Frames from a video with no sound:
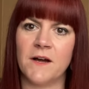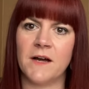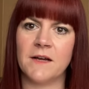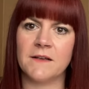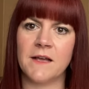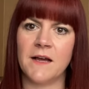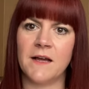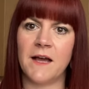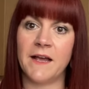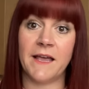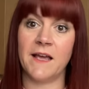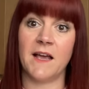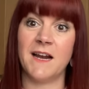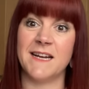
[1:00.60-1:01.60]
I
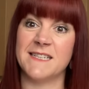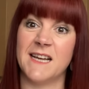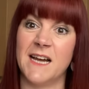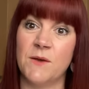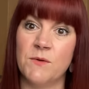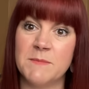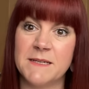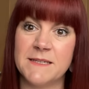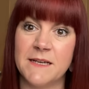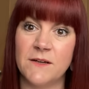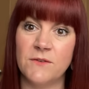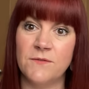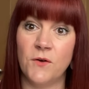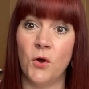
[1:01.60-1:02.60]
get kind of tight with
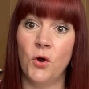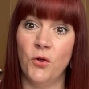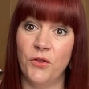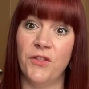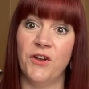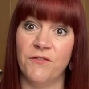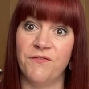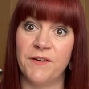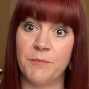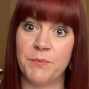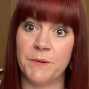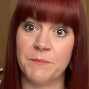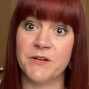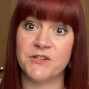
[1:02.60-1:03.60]
myself, other than on
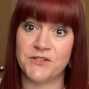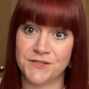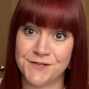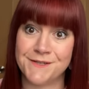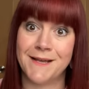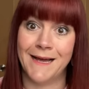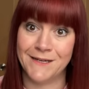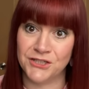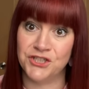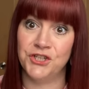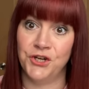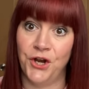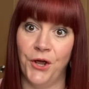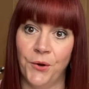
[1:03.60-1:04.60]
fabric purchases, as
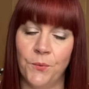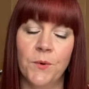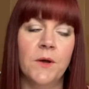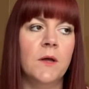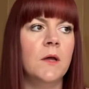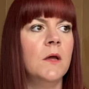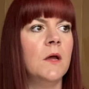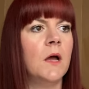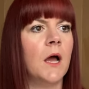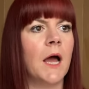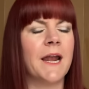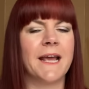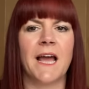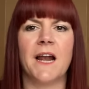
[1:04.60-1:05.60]
you know.
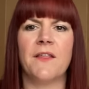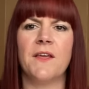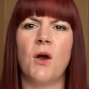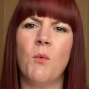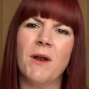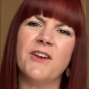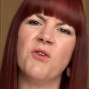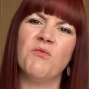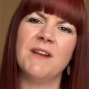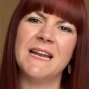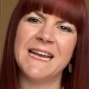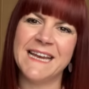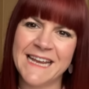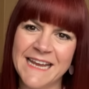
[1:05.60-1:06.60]
And I kind of think, well, I don't really
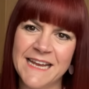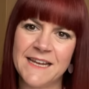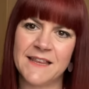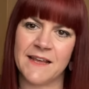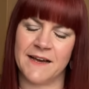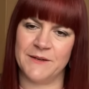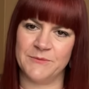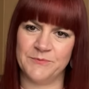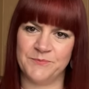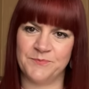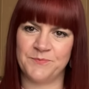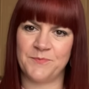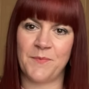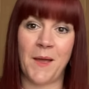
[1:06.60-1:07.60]
need that.
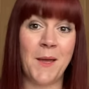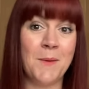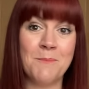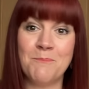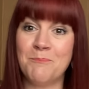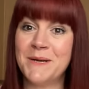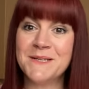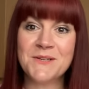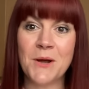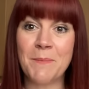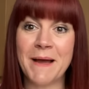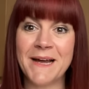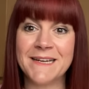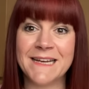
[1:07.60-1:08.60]
But it's not
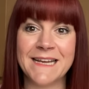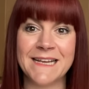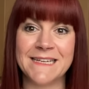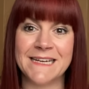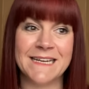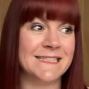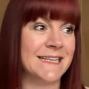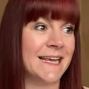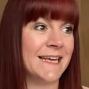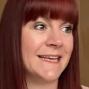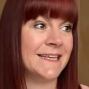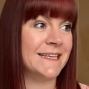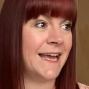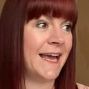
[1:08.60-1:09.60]
about needing, is it?
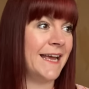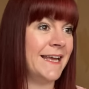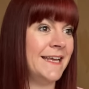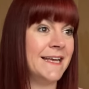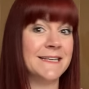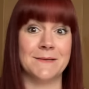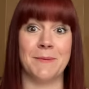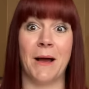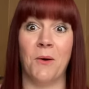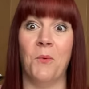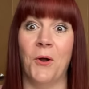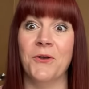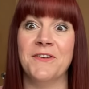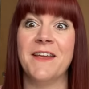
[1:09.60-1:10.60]
Hey, it's about
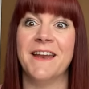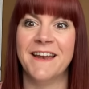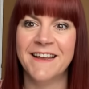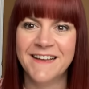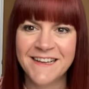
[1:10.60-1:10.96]
wanting.